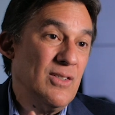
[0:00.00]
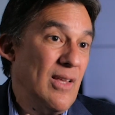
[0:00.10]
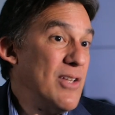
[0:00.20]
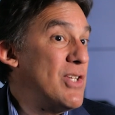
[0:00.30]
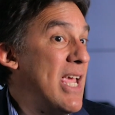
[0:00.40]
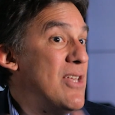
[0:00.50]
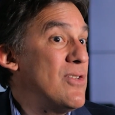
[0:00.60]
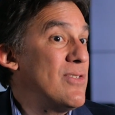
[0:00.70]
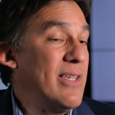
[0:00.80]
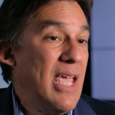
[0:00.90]
So that
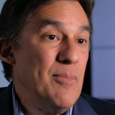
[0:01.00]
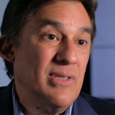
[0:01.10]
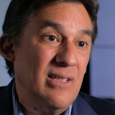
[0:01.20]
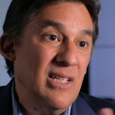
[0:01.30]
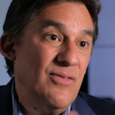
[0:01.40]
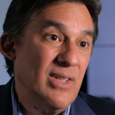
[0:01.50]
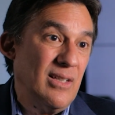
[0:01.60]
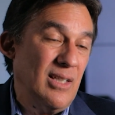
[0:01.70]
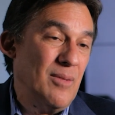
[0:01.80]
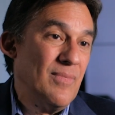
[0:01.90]
changes the game
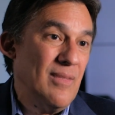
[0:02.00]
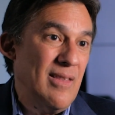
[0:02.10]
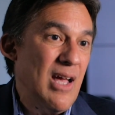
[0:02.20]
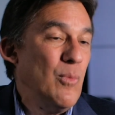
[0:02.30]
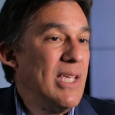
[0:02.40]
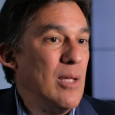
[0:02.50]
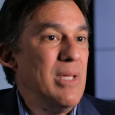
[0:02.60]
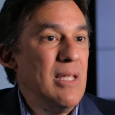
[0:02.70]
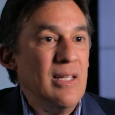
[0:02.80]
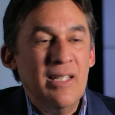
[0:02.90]
significantly in that we can
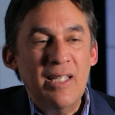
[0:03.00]
be